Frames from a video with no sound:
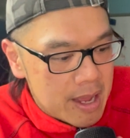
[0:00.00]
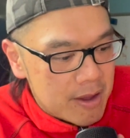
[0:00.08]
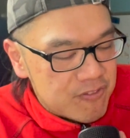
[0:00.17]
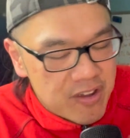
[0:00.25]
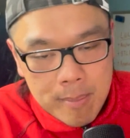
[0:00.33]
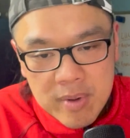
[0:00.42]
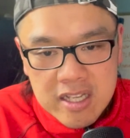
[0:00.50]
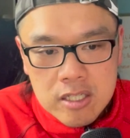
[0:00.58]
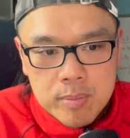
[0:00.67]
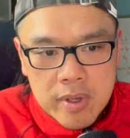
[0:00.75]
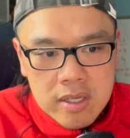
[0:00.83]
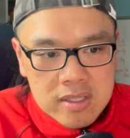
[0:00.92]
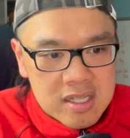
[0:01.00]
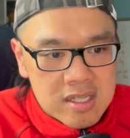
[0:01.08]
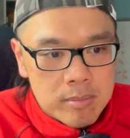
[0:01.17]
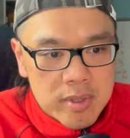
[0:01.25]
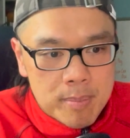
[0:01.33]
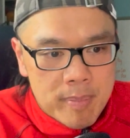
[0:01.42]
family experience that
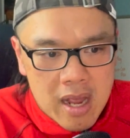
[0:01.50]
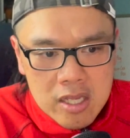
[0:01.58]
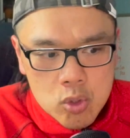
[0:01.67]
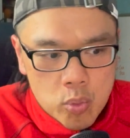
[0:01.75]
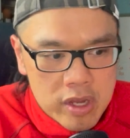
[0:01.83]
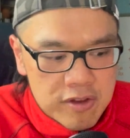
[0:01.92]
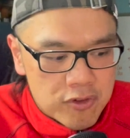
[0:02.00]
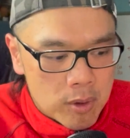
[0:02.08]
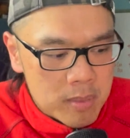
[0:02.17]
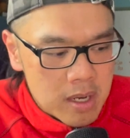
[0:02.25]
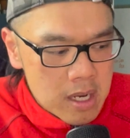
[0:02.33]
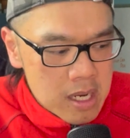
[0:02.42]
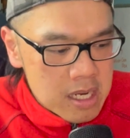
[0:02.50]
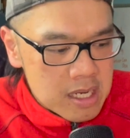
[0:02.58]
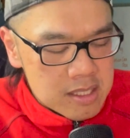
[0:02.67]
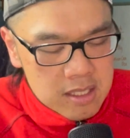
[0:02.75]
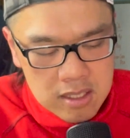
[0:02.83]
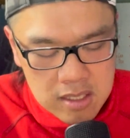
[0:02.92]
somebody passed away from a
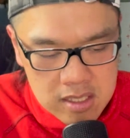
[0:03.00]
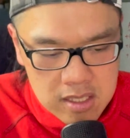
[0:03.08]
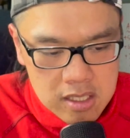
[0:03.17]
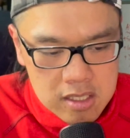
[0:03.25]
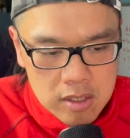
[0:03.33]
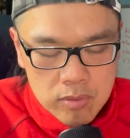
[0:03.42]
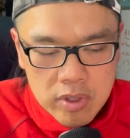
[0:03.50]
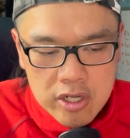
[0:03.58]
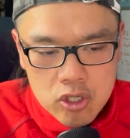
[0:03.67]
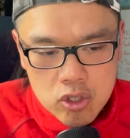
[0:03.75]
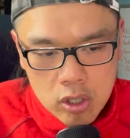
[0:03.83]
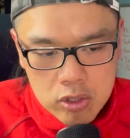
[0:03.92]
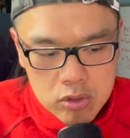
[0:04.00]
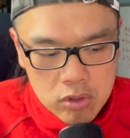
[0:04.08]
certain disease that really shocked you.